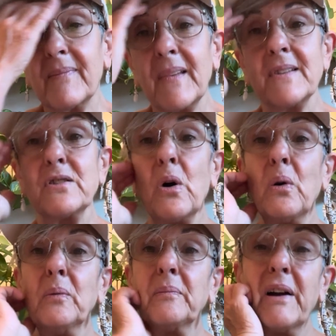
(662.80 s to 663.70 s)

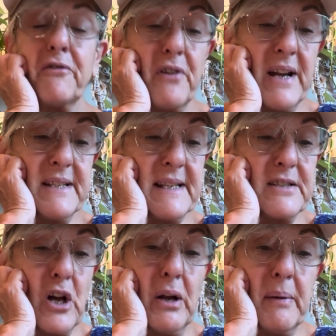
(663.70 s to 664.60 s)
So, my friends,
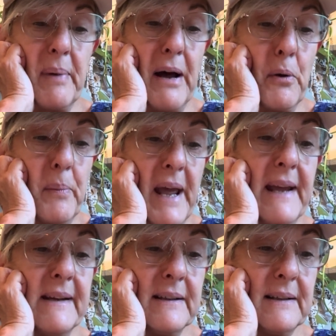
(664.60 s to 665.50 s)
it's all about
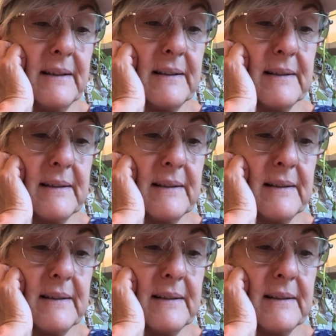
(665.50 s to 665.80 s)
obeying.